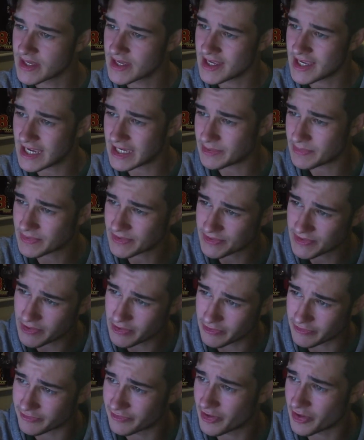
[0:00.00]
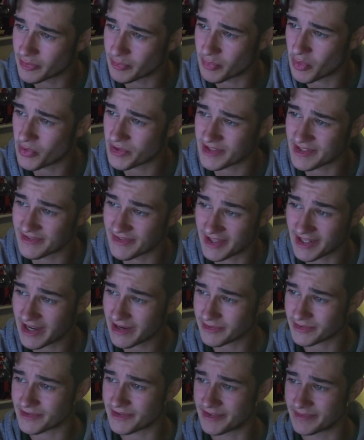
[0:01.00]
It was so fun pointing that
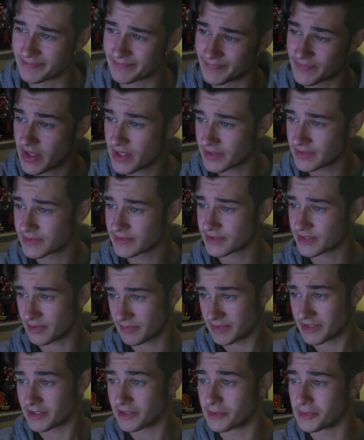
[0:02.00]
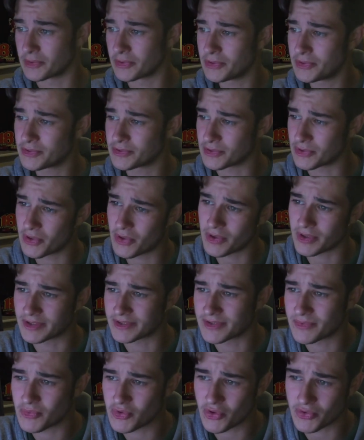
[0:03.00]
out to them. So in conclusion, calling
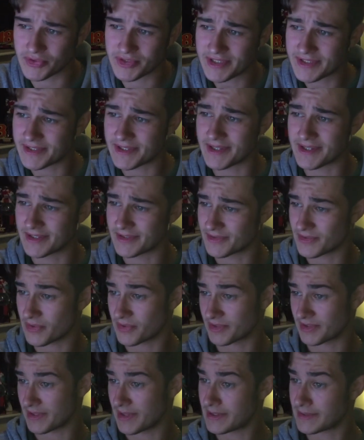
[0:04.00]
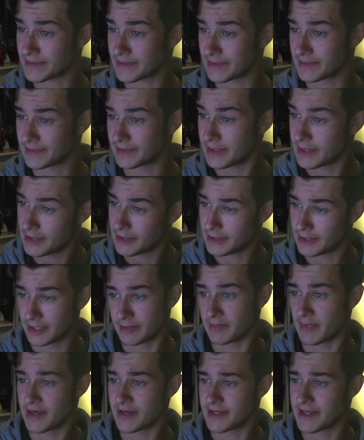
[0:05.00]
someone autistic is not an insult. In
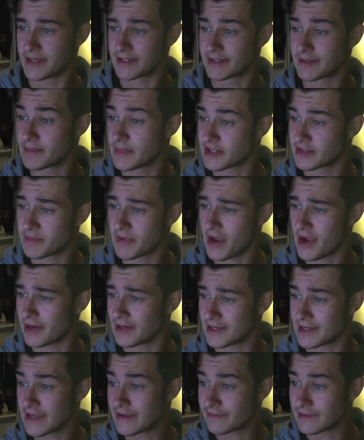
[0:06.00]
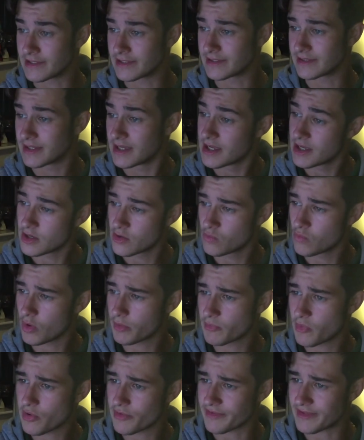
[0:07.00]
my case, it makes me highly gifted. One
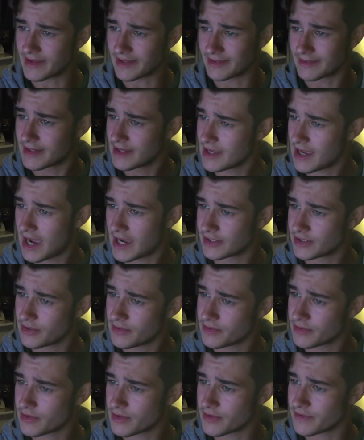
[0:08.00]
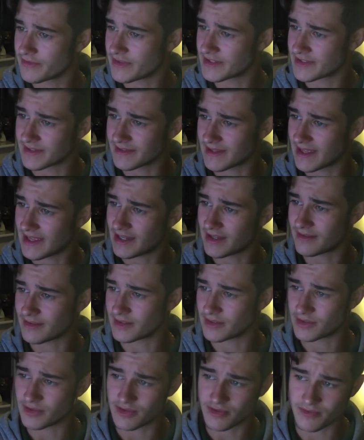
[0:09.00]
more thing. I don't know if this has anything
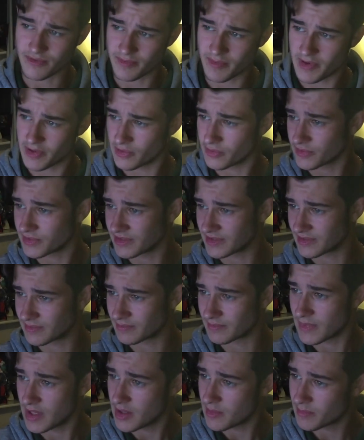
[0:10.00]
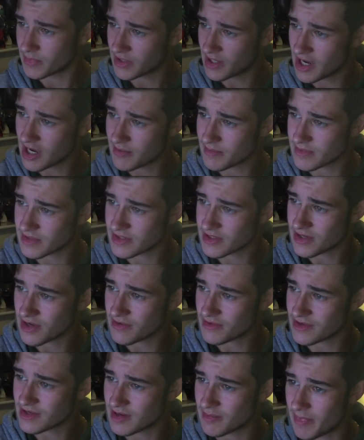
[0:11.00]
to do with my autism, but I am a
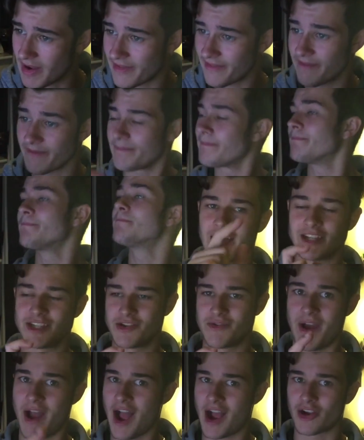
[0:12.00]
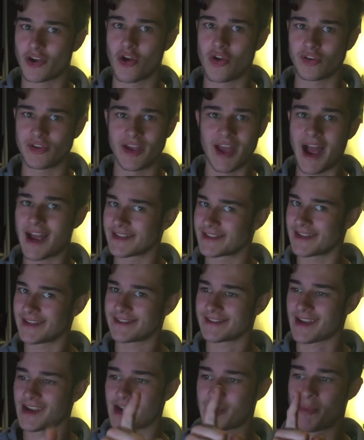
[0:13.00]
sociopath. I knew it. I called it. I said
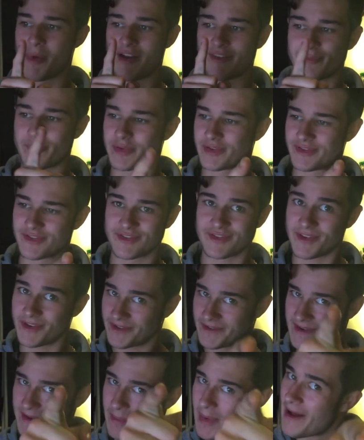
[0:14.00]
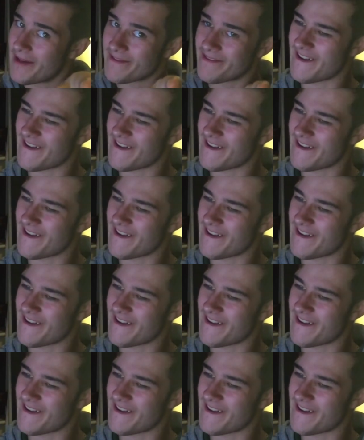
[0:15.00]
psychopath, but sociopath.